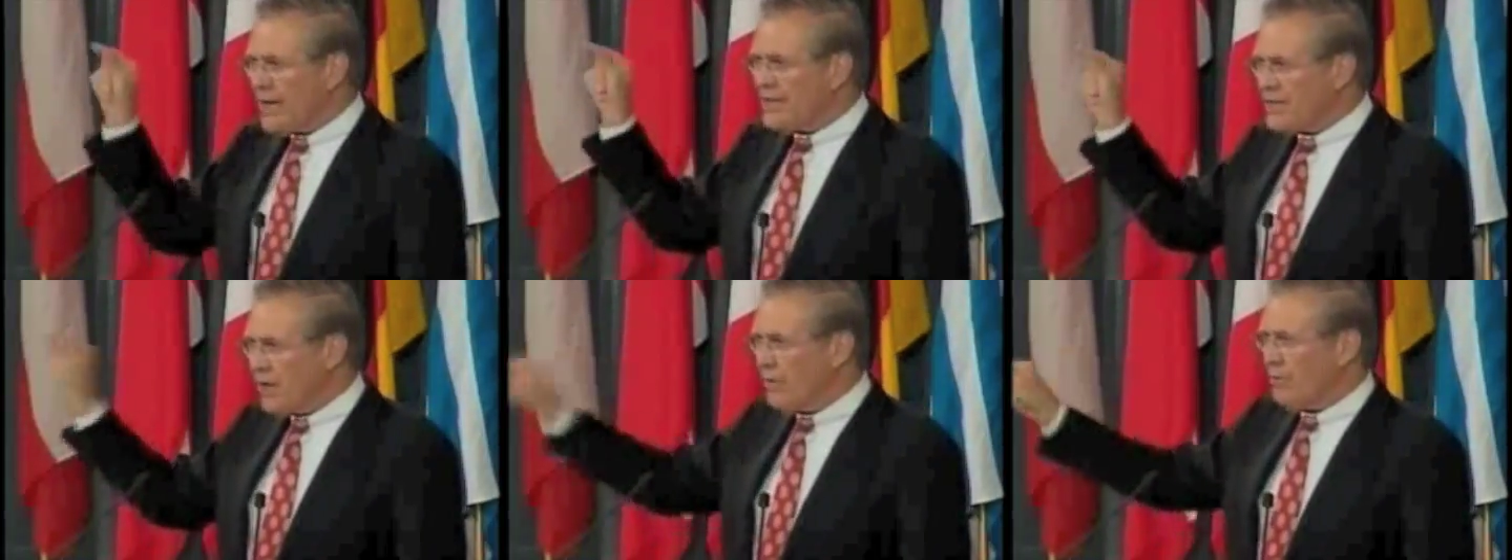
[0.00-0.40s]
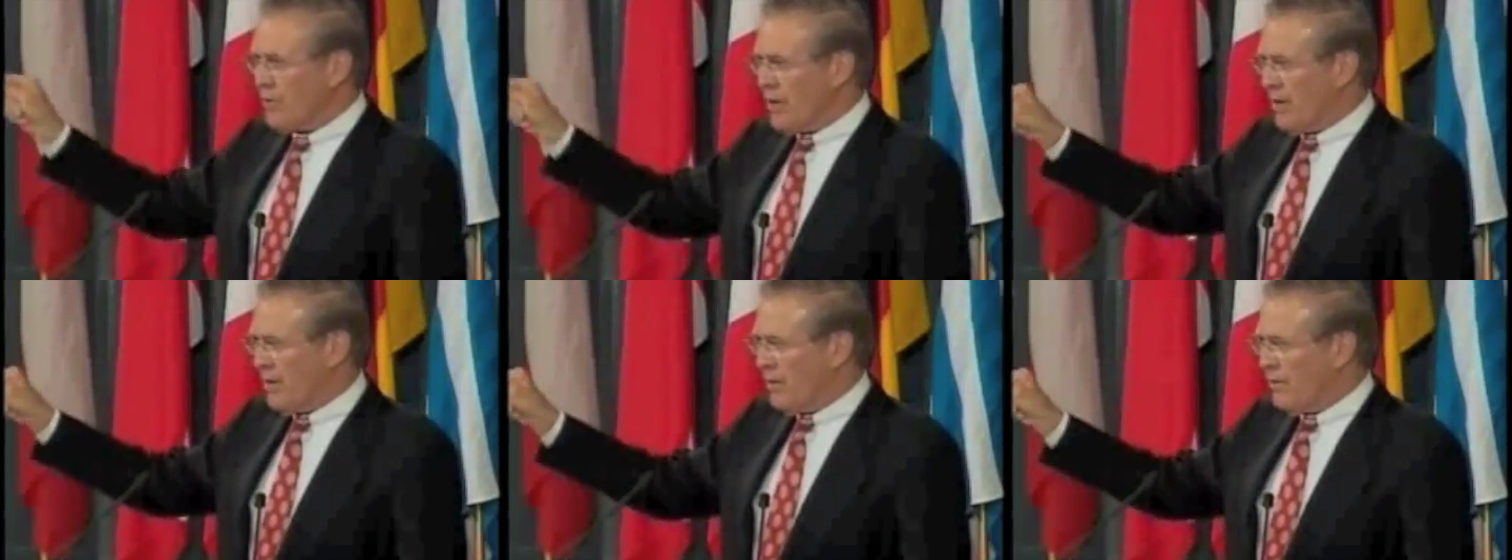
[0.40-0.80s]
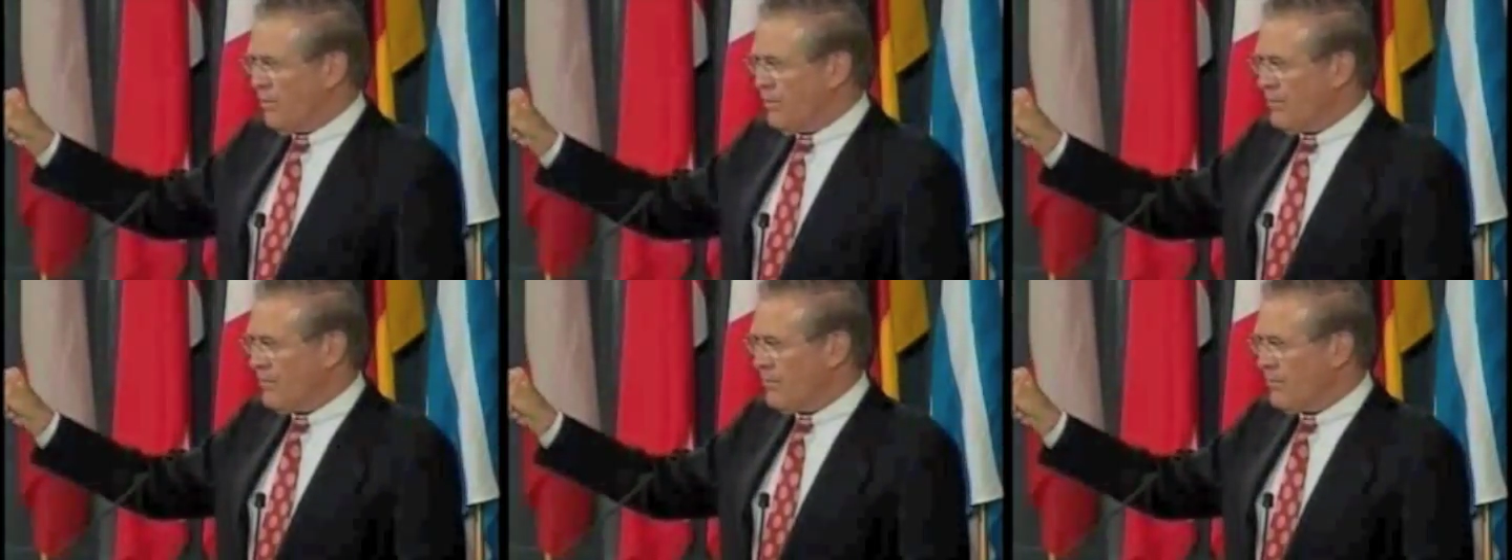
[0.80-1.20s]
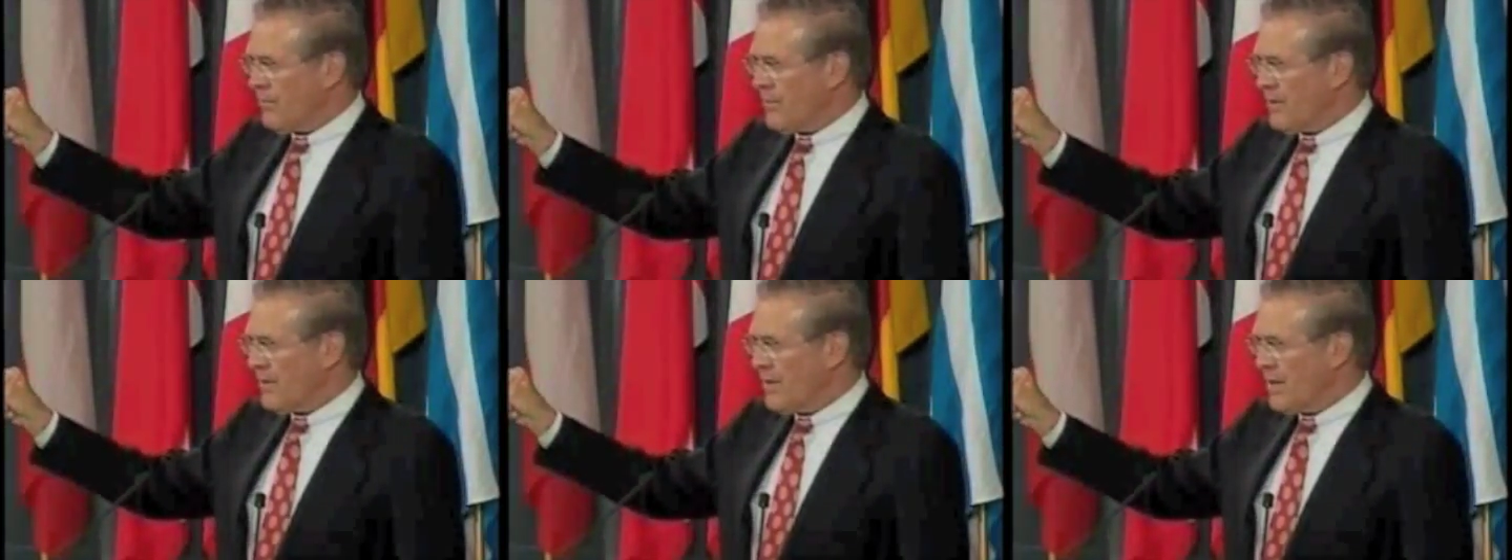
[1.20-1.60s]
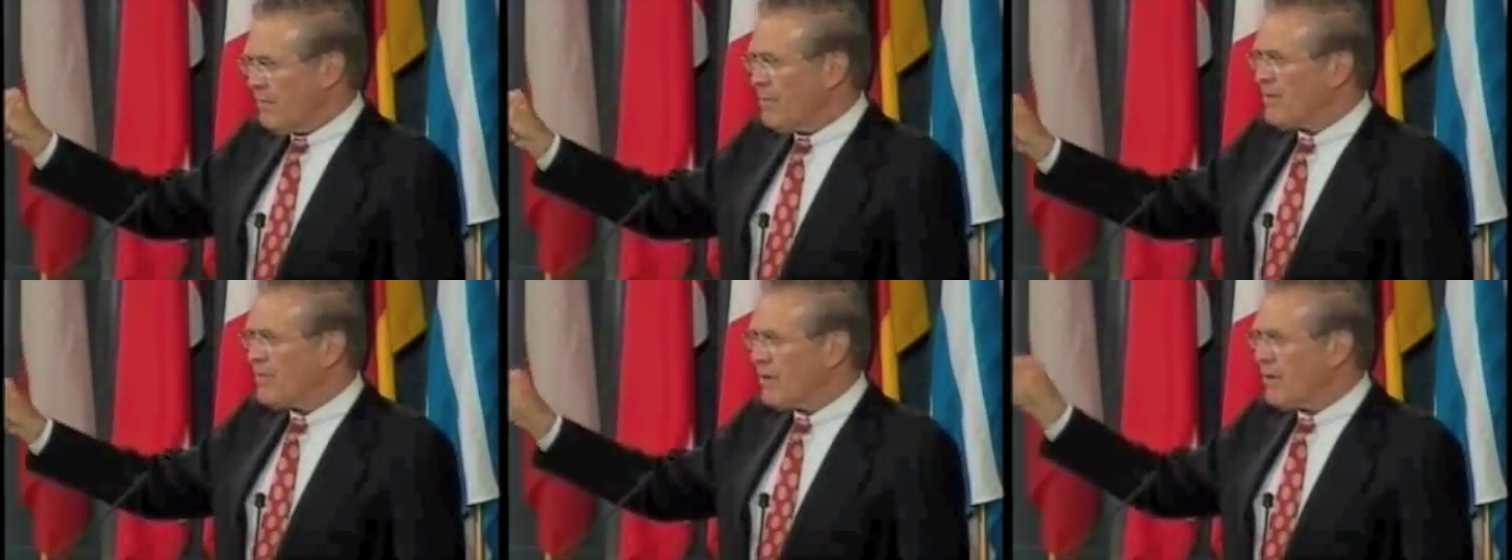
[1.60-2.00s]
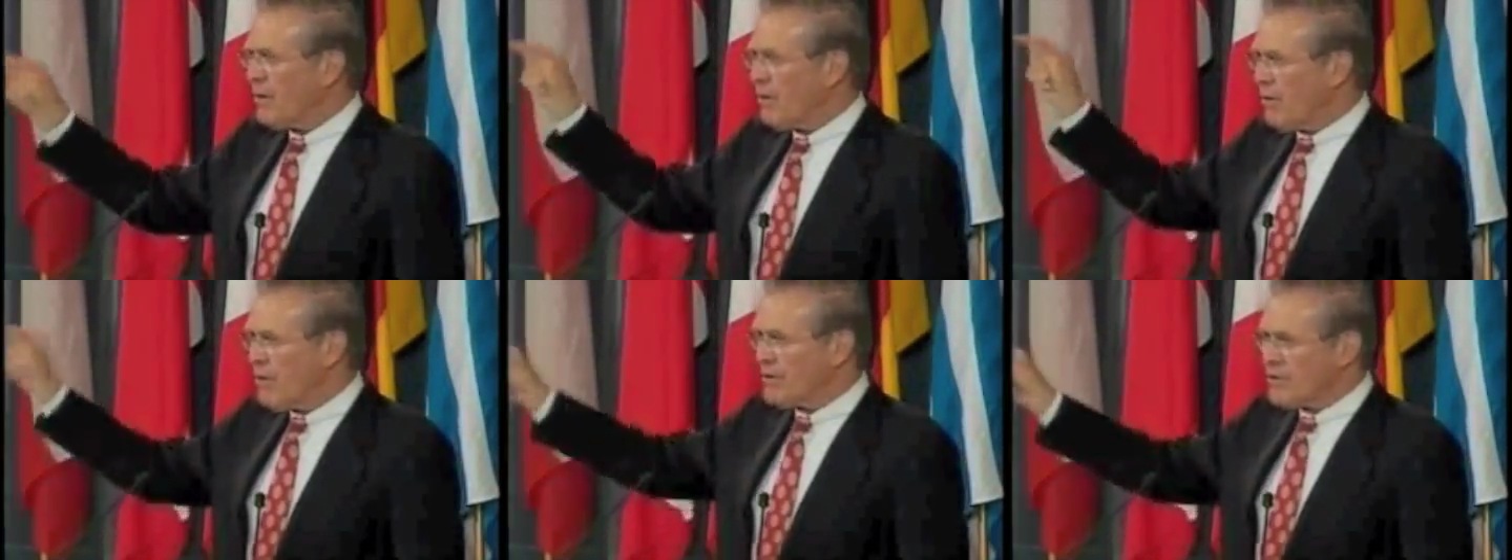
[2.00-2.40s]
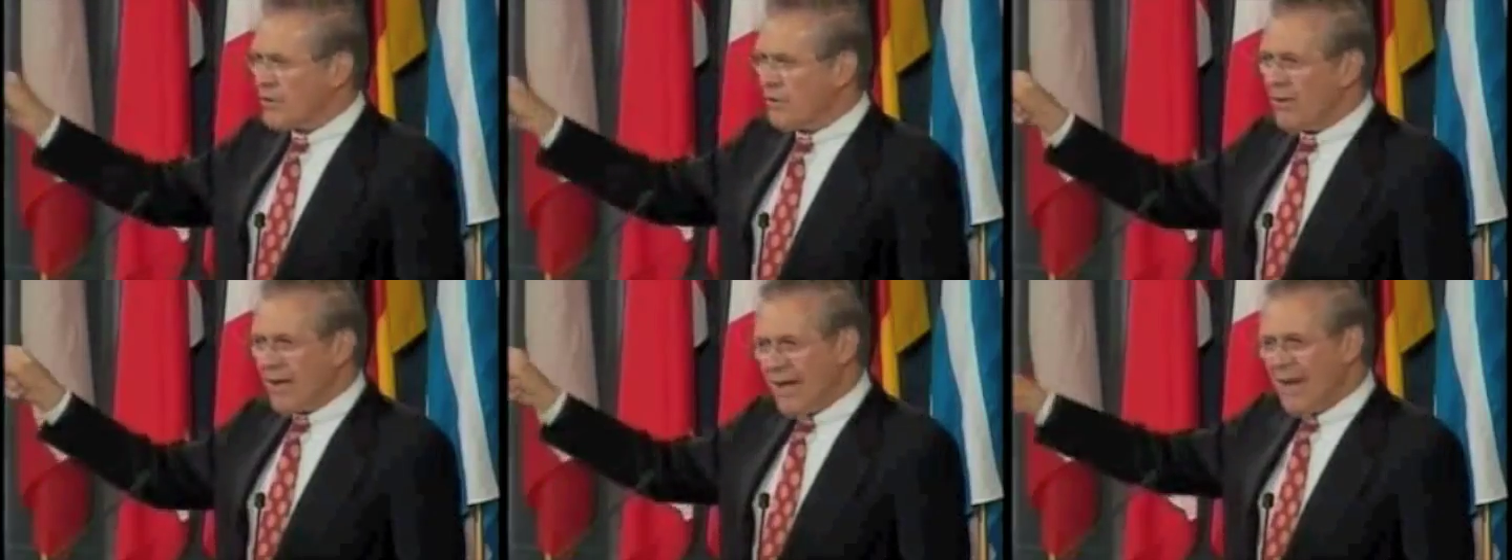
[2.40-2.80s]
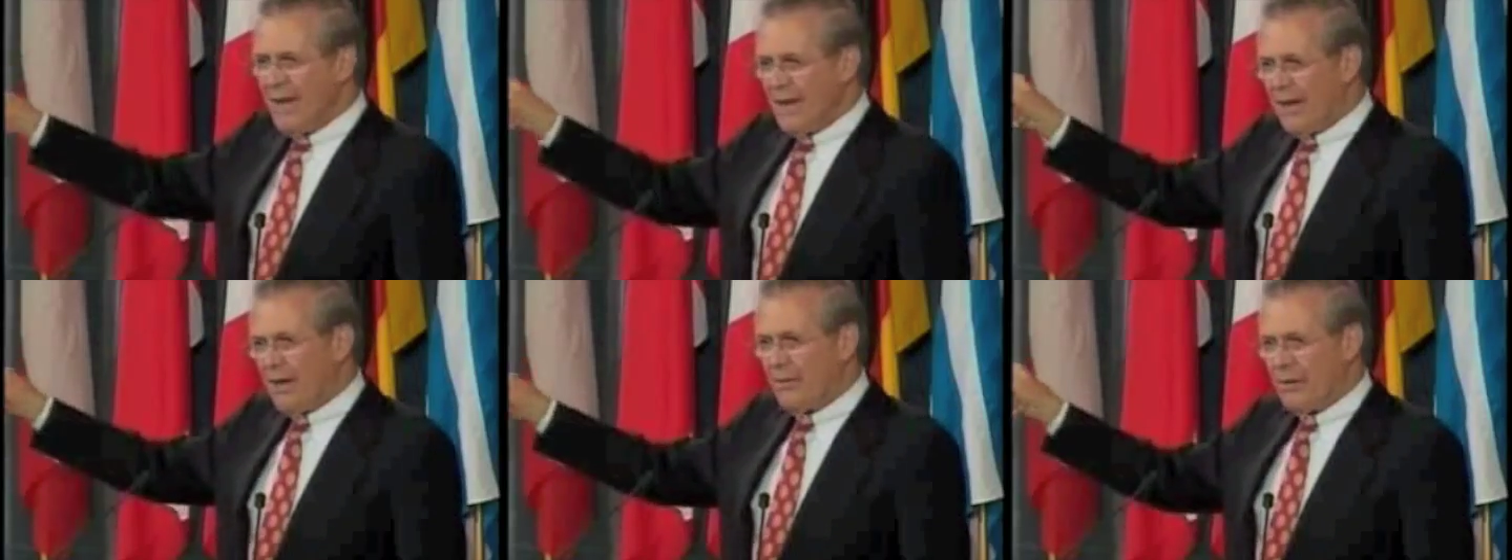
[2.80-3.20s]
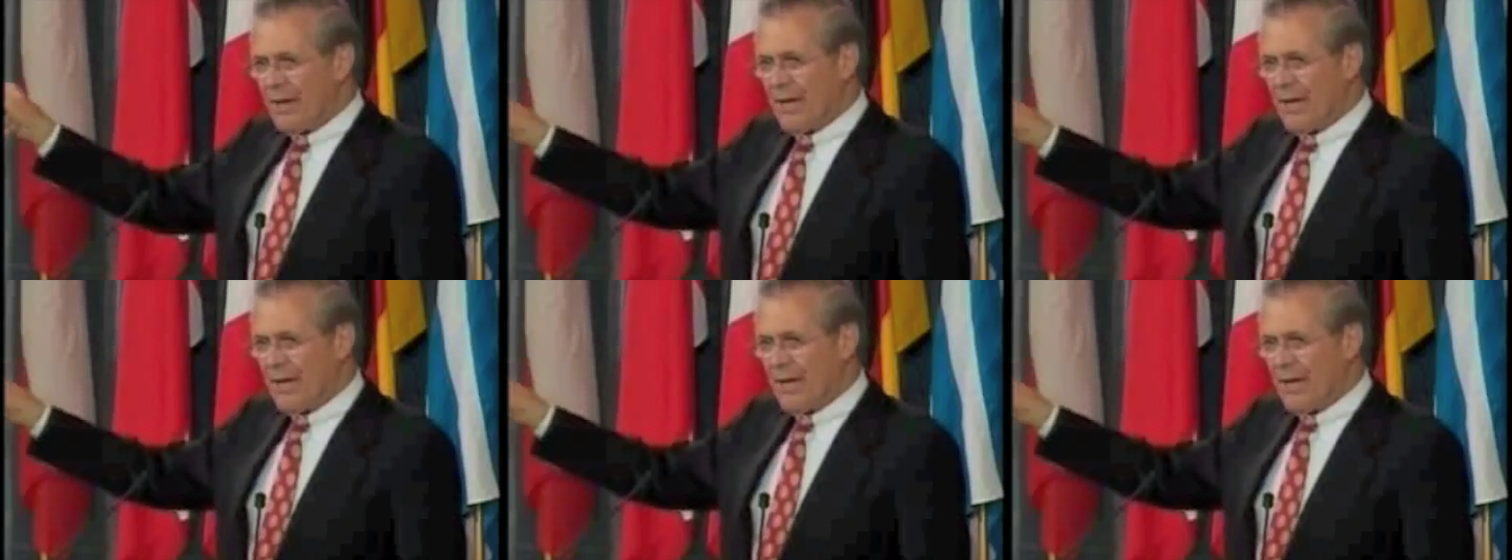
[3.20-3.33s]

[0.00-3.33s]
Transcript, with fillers: we don't know. But there are also unknown